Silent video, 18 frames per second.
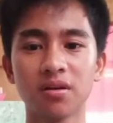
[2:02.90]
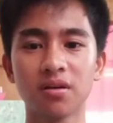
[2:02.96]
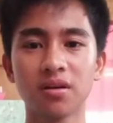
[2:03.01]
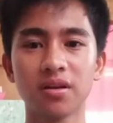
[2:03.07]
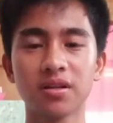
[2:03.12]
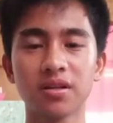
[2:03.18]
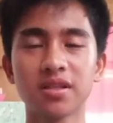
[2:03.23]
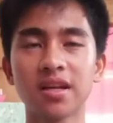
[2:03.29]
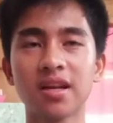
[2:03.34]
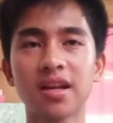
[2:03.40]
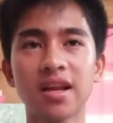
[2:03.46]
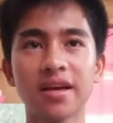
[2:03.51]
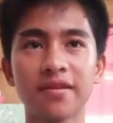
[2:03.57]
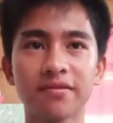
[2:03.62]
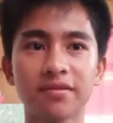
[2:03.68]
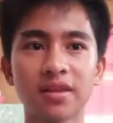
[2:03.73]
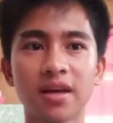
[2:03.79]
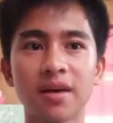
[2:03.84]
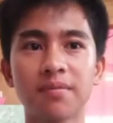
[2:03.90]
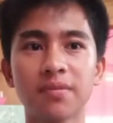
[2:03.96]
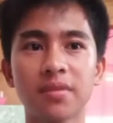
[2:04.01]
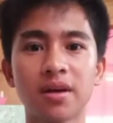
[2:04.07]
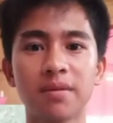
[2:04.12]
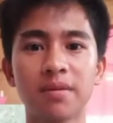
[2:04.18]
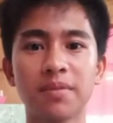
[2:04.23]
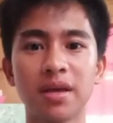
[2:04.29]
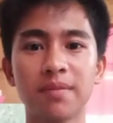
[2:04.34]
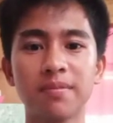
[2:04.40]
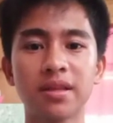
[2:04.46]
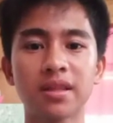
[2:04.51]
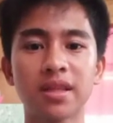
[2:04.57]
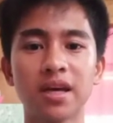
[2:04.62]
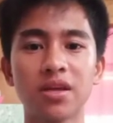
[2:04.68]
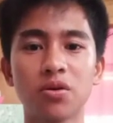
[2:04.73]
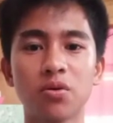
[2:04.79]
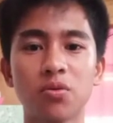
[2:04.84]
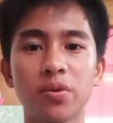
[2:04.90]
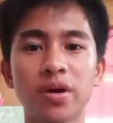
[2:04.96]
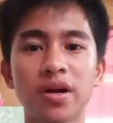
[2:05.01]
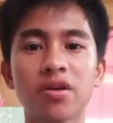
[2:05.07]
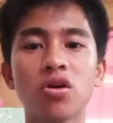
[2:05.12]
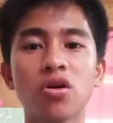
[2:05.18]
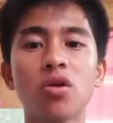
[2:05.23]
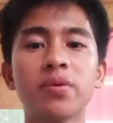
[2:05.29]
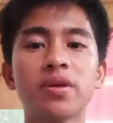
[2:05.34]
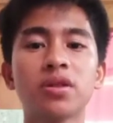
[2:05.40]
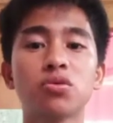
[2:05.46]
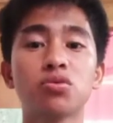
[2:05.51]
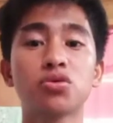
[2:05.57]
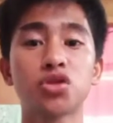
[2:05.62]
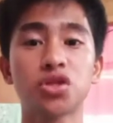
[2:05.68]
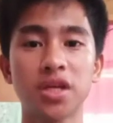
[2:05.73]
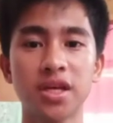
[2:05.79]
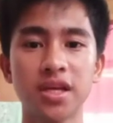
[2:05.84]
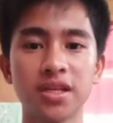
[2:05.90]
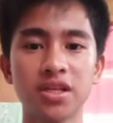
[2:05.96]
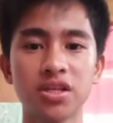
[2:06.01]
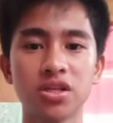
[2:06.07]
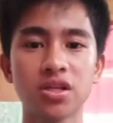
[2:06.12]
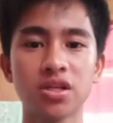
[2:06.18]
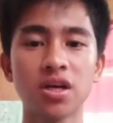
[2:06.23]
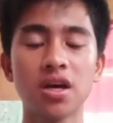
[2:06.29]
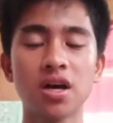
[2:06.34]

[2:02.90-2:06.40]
it's a lifetime na baby tayo, we are going to change.